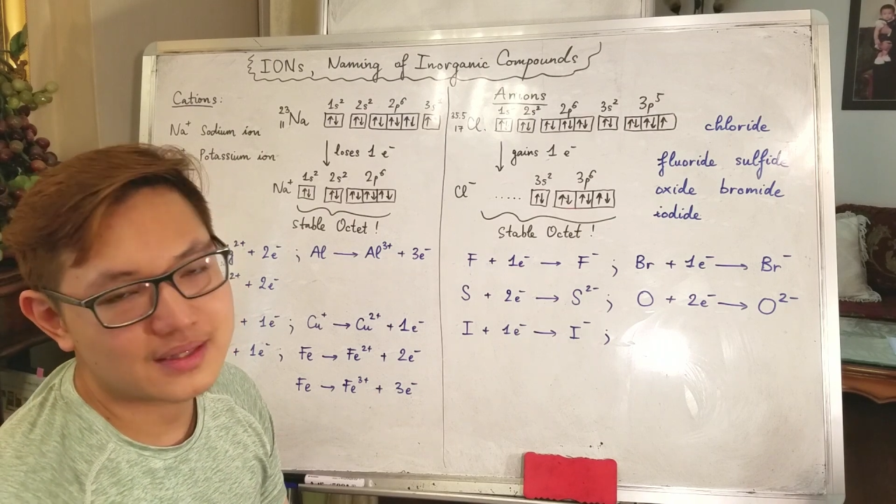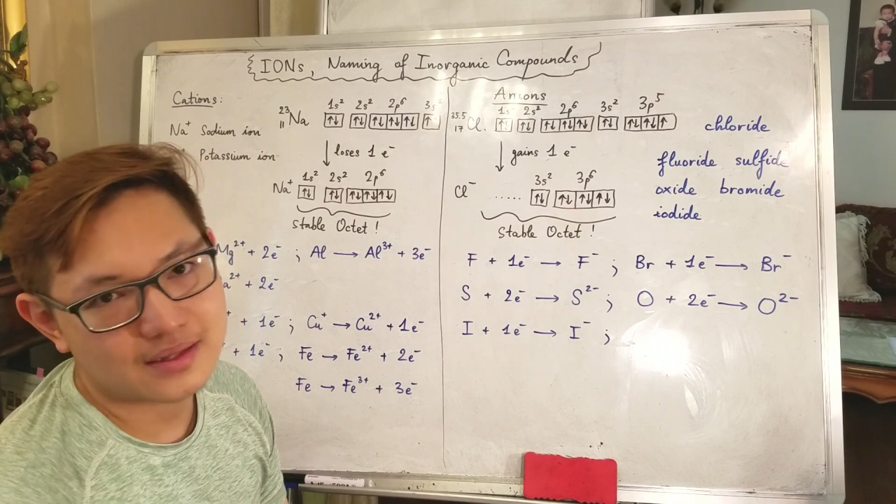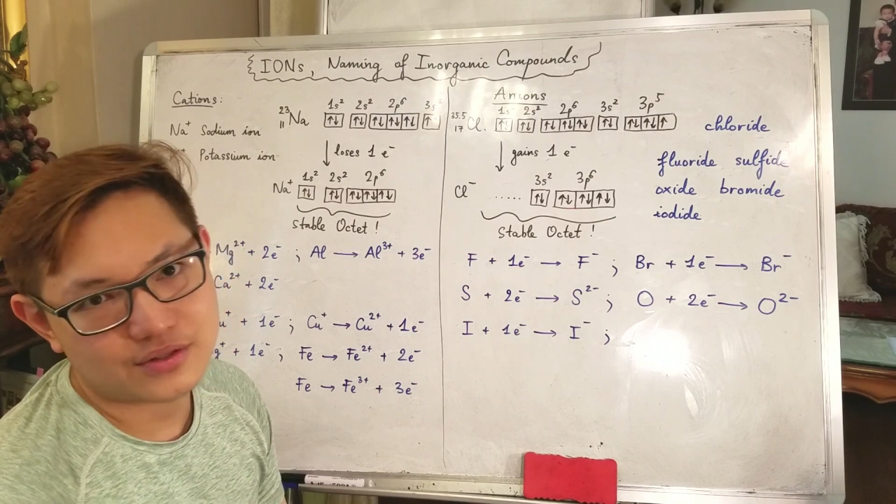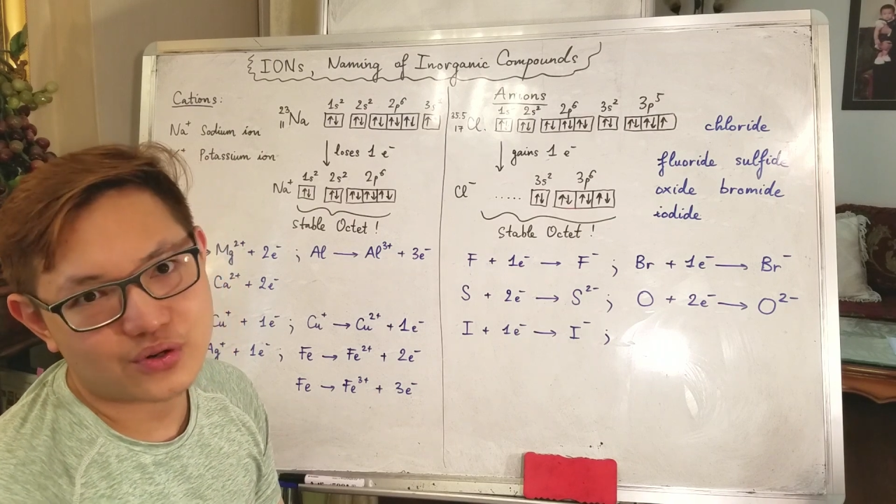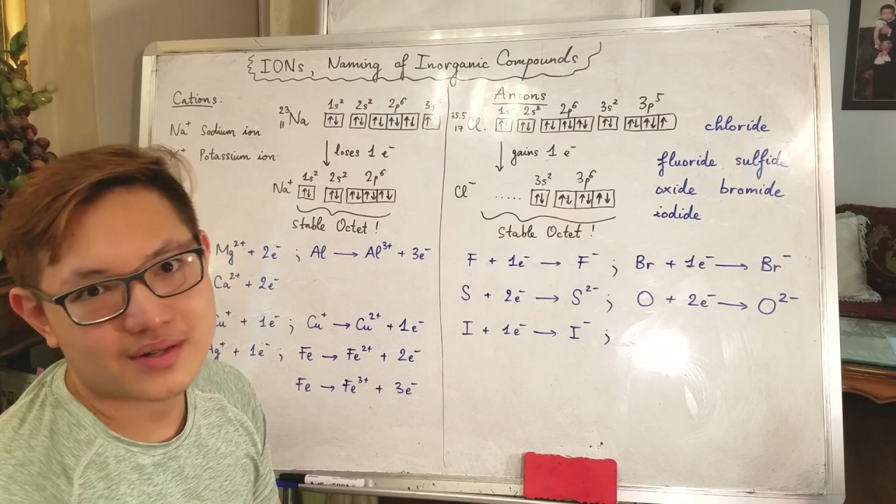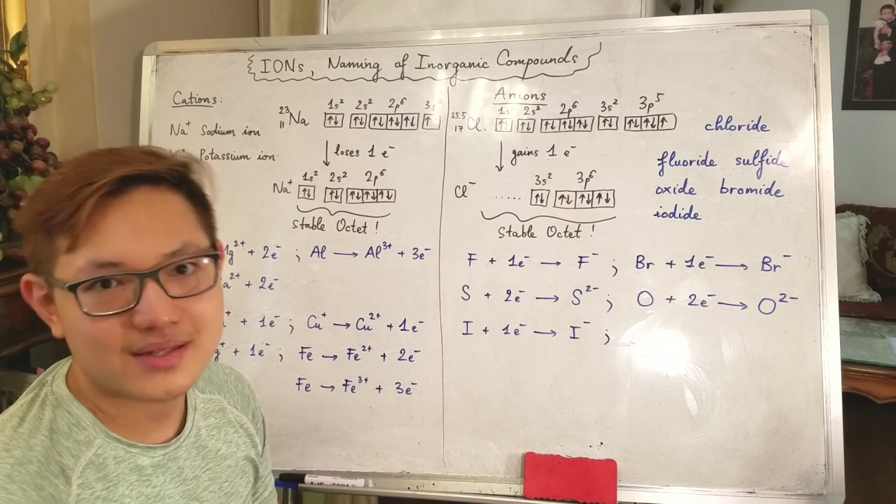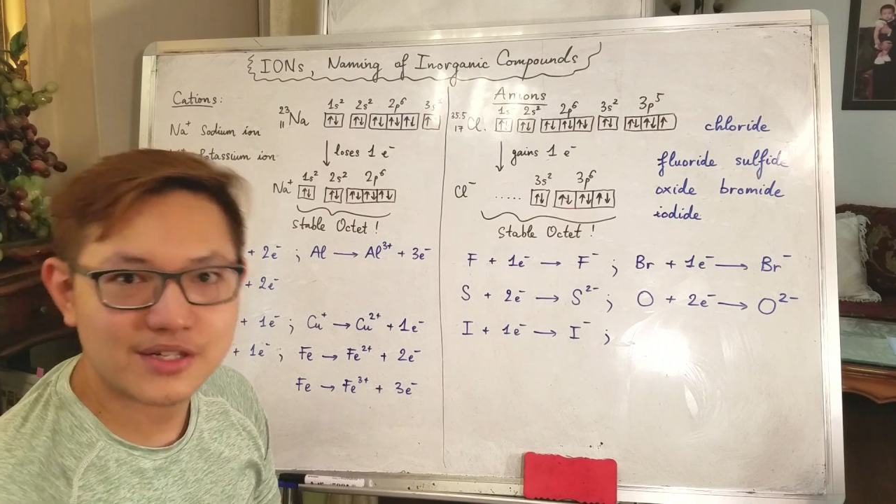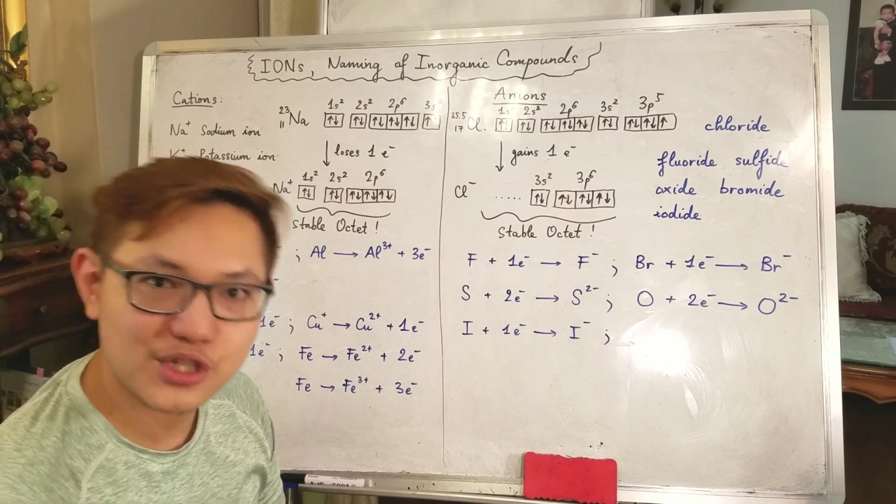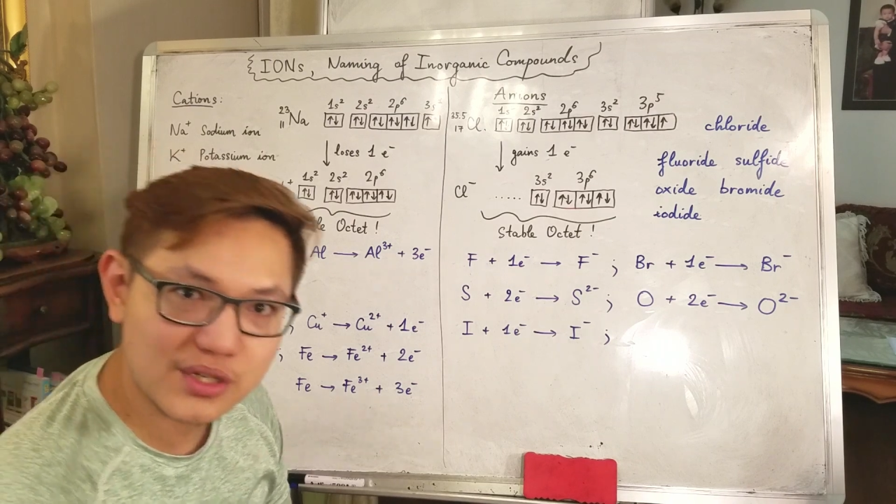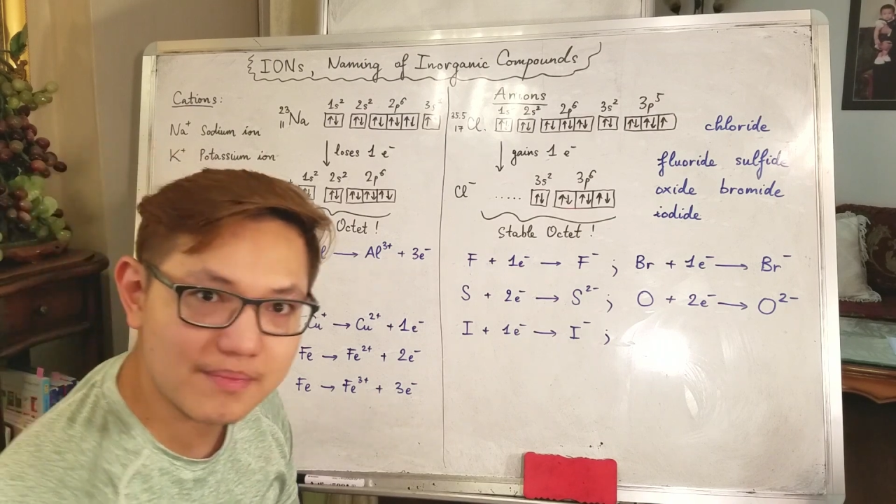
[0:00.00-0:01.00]
that
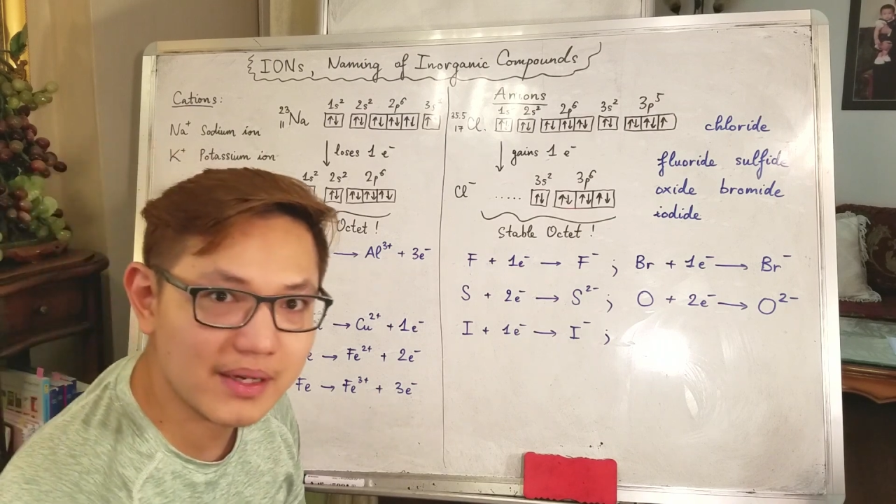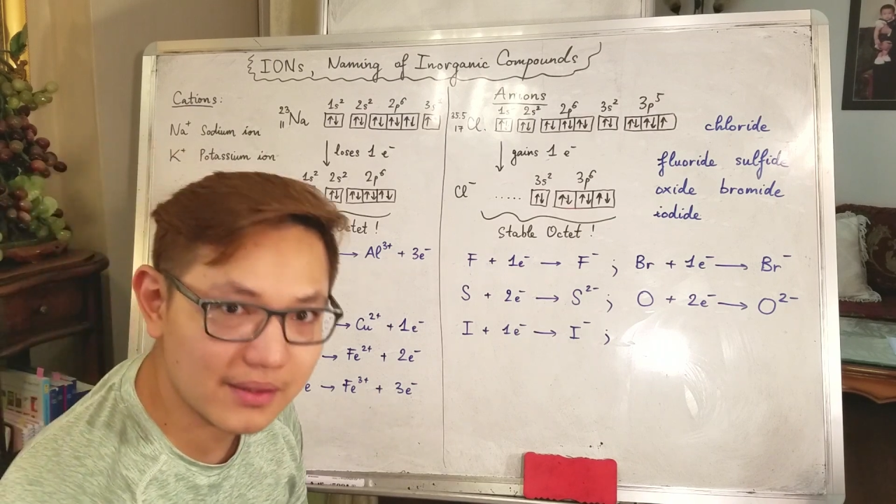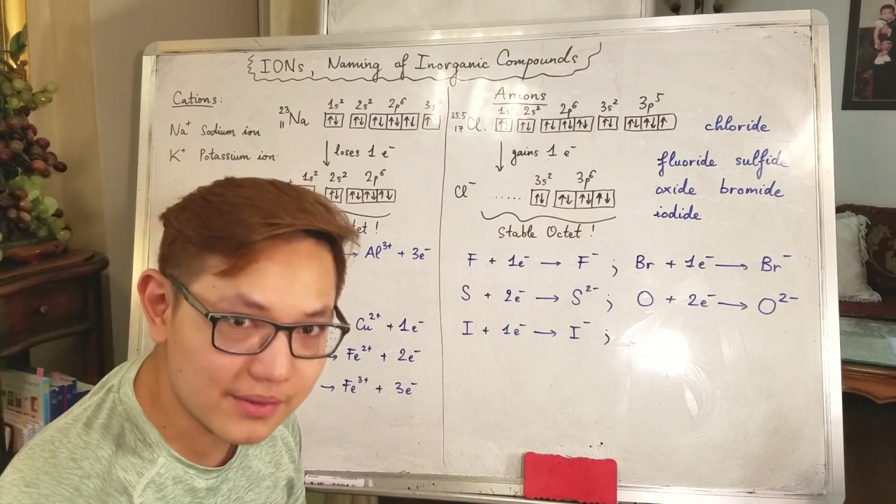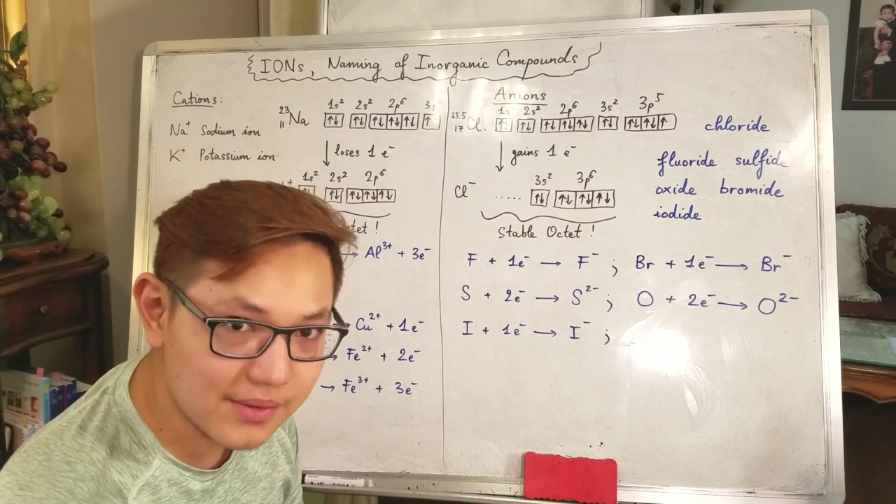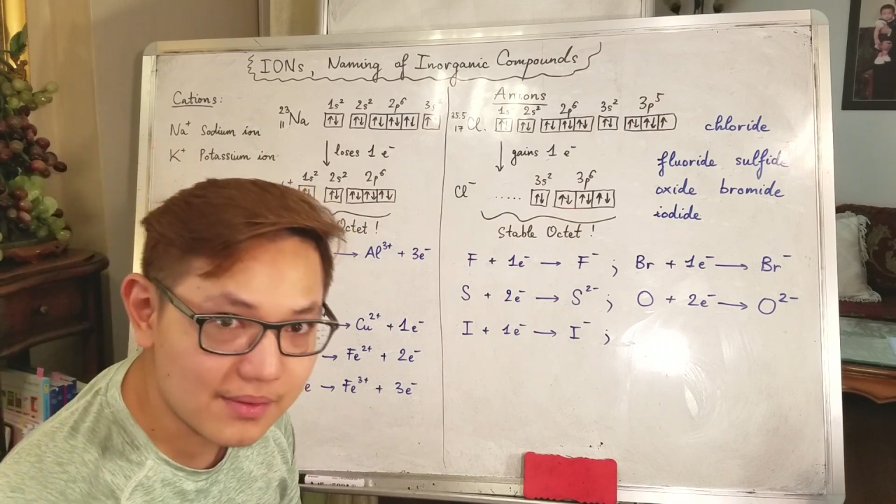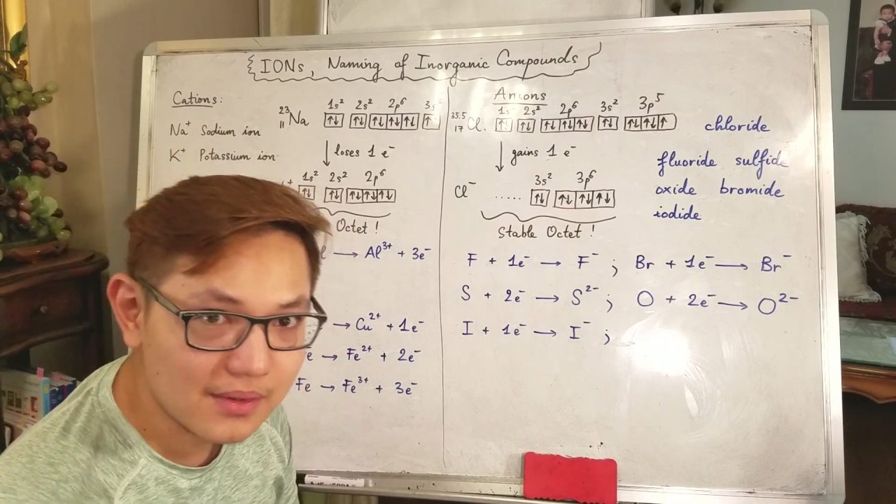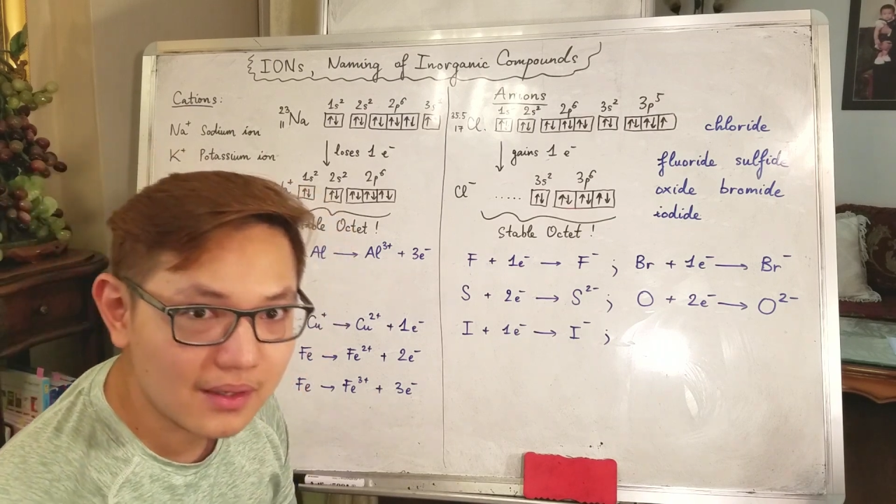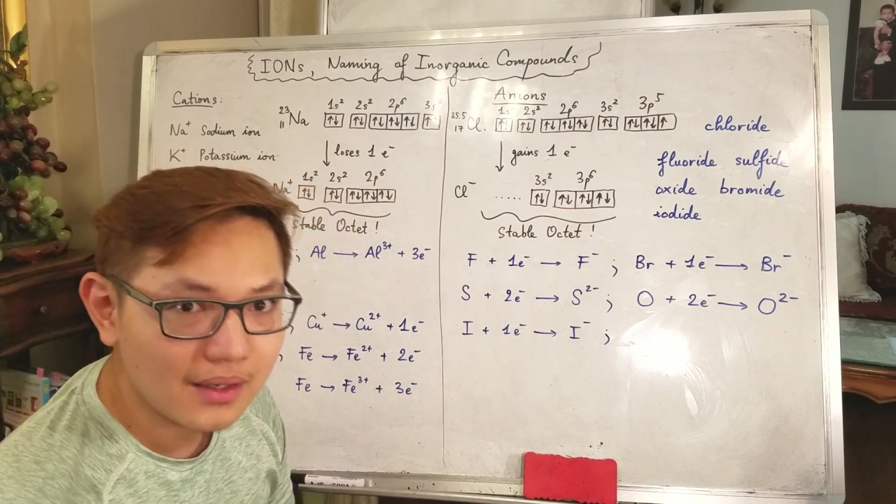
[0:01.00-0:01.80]
transition metals,